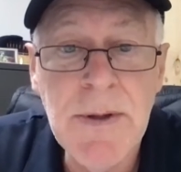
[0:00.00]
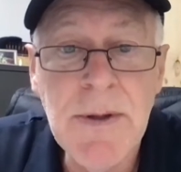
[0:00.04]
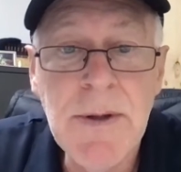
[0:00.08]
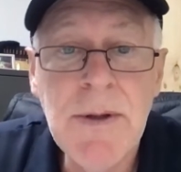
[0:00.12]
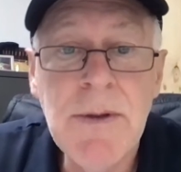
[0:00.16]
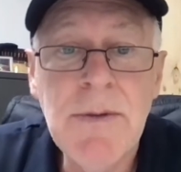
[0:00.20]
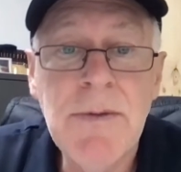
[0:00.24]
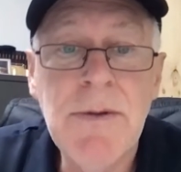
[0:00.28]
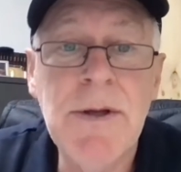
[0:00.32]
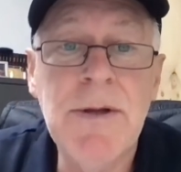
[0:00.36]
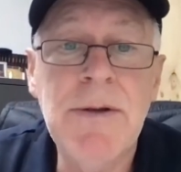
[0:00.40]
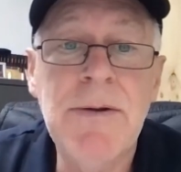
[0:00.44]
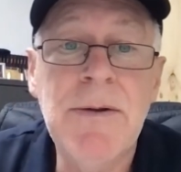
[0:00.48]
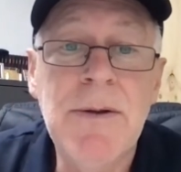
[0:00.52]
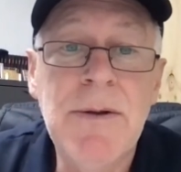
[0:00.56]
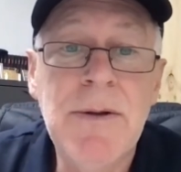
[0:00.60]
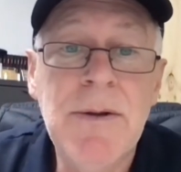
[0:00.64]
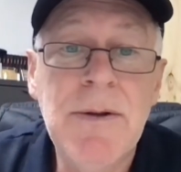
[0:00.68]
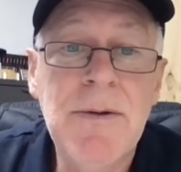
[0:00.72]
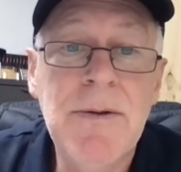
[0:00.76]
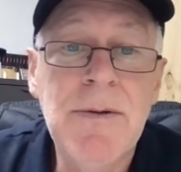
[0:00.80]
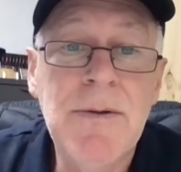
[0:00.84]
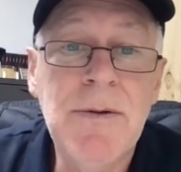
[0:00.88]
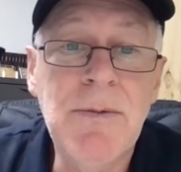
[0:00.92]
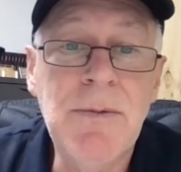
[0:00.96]
that
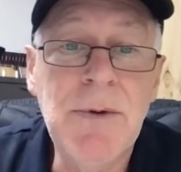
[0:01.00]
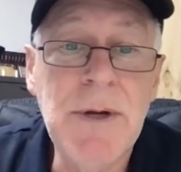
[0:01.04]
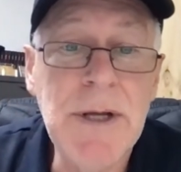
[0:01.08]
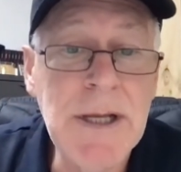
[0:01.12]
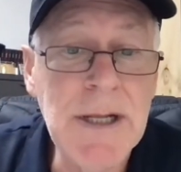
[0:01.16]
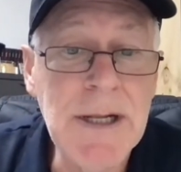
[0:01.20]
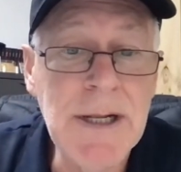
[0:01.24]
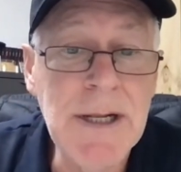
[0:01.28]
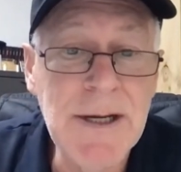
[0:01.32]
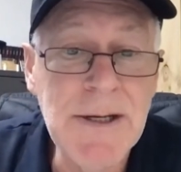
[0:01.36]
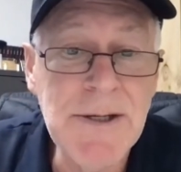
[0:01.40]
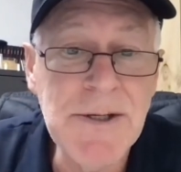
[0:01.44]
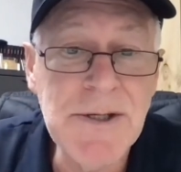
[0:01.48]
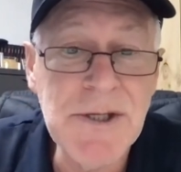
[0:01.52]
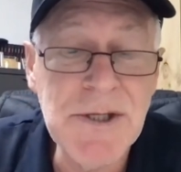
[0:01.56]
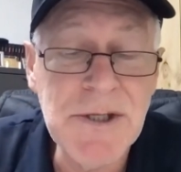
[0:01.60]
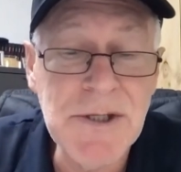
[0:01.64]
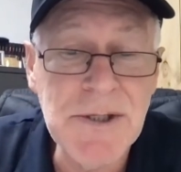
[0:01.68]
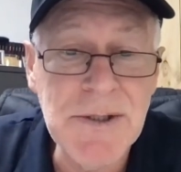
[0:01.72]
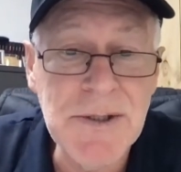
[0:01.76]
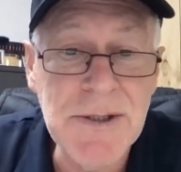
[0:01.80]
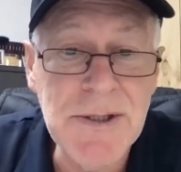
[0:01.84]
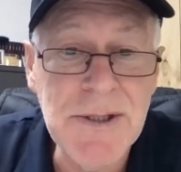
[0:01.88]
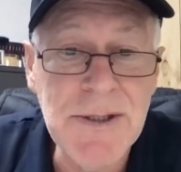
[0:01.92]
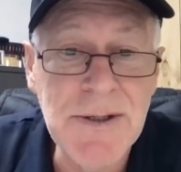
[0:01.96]
the regulators
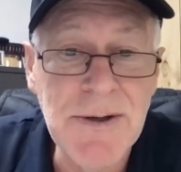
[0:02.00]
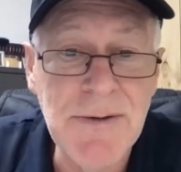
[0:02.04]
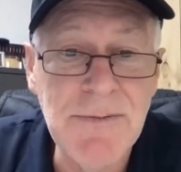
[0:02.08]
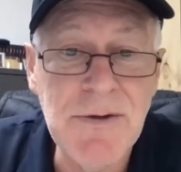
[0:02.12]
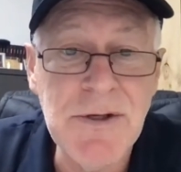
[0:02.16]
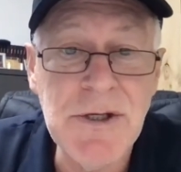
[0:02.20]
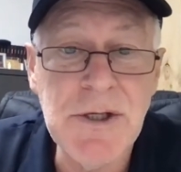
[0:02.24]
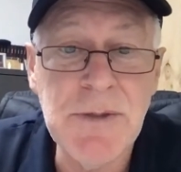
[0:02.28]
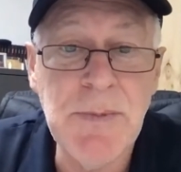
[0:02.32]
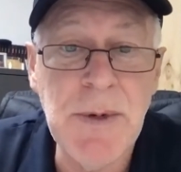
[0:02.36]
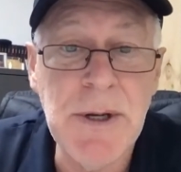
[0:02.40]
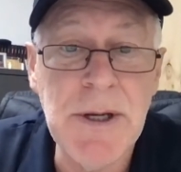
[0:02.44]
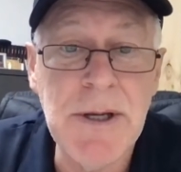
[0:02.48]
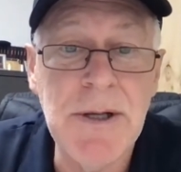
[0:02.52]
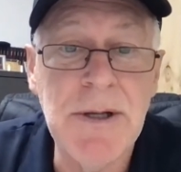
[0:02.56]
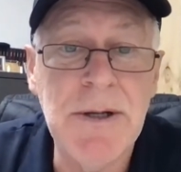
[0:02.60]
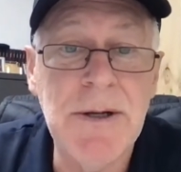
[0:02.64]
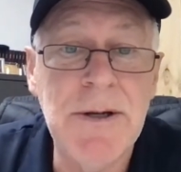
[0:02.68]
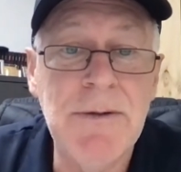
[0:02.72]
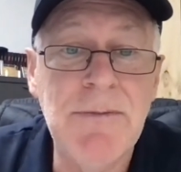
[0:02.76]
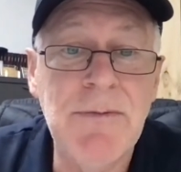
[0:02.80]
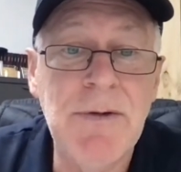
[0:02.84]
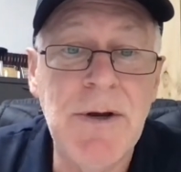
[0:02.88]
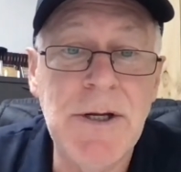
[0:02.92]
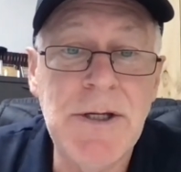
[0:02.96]
see of this
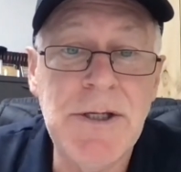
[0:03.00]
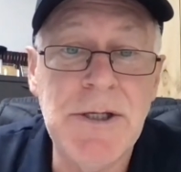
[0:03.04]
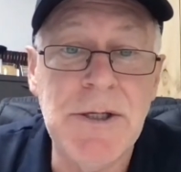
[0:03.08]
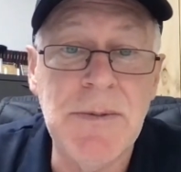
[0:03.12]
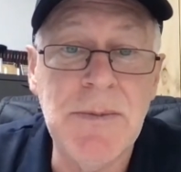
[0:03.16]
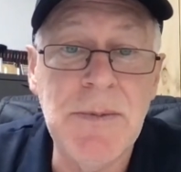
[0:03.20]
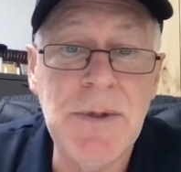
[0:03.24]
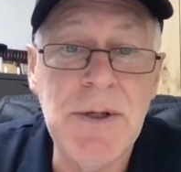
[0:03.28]
speculative nature,